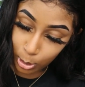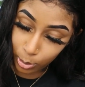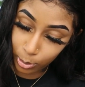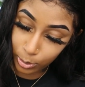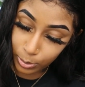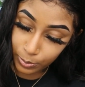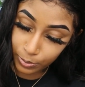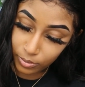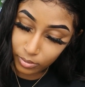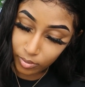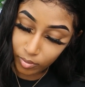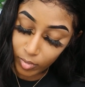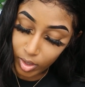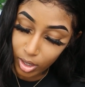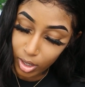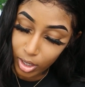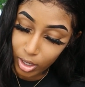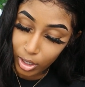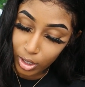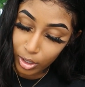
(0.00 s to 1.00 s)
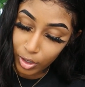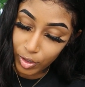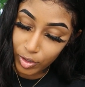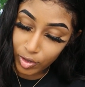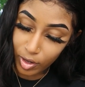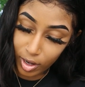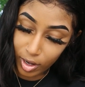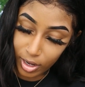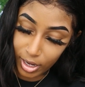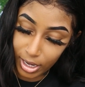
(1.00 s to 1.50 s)
So
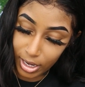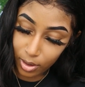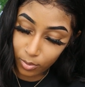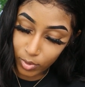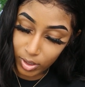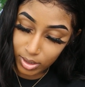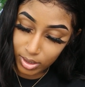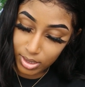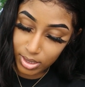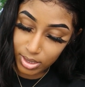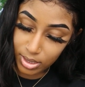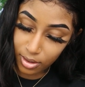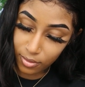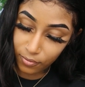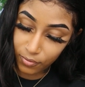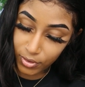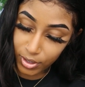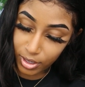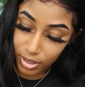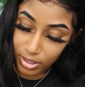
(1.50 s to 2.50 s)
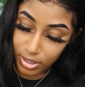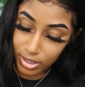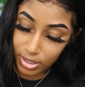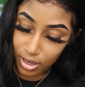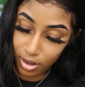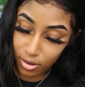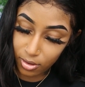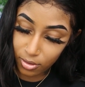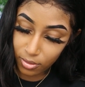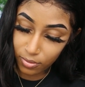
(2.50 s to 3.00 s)
y'all gotta want the same for
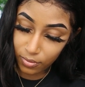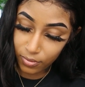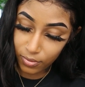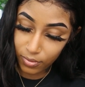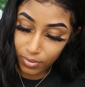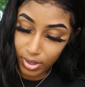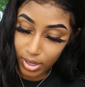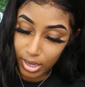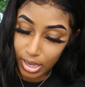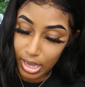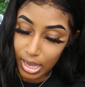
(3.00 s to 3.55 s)
yourself.